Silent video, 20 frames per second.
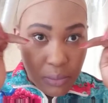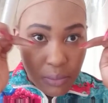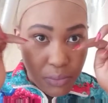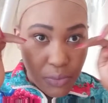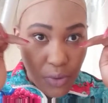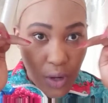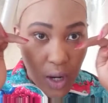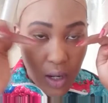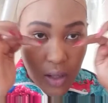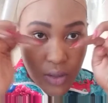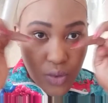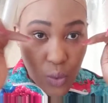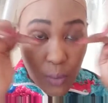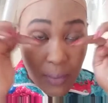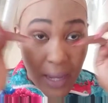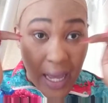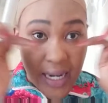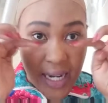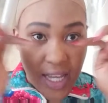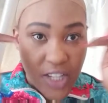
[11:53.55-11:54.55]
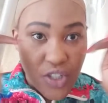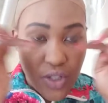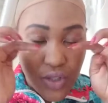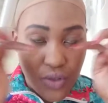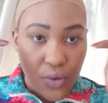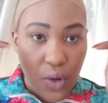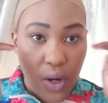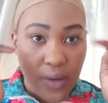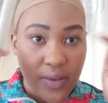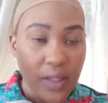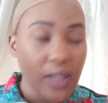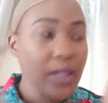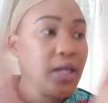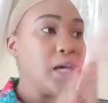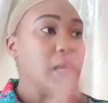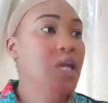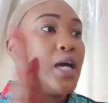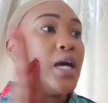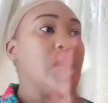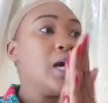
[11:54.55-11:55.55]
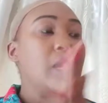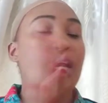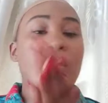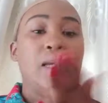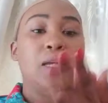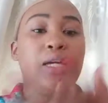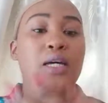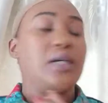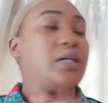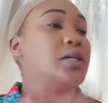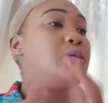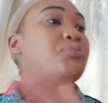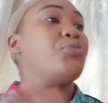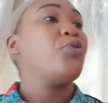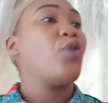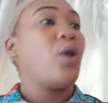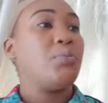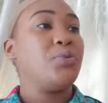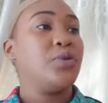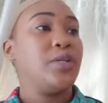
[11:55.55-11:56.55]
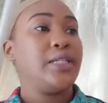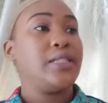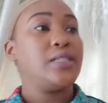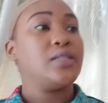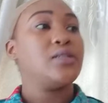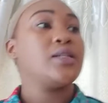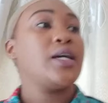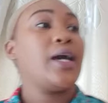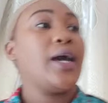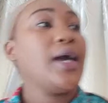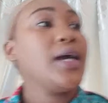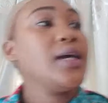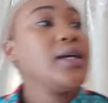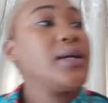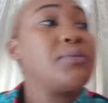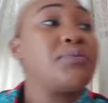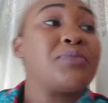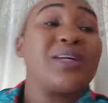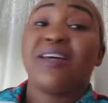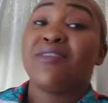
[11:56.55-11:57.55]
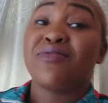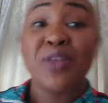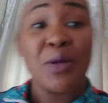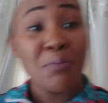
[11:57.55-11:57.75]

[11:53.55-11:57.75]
brows, or my lashes rather, properly. Okay, but in the